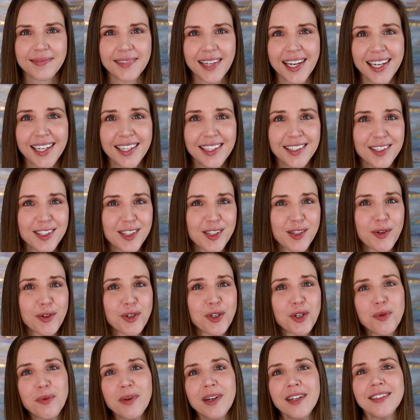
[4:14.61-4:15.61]
And
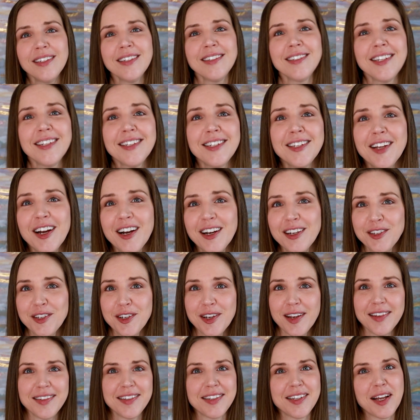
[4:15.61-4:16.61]
social wellness is not
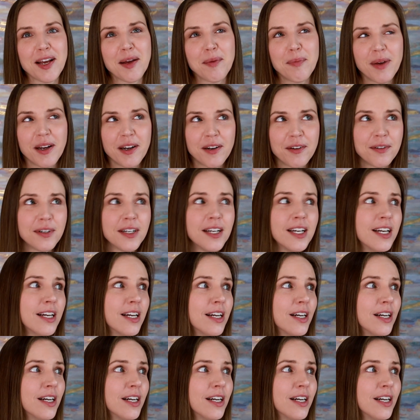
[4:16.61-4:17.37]
just about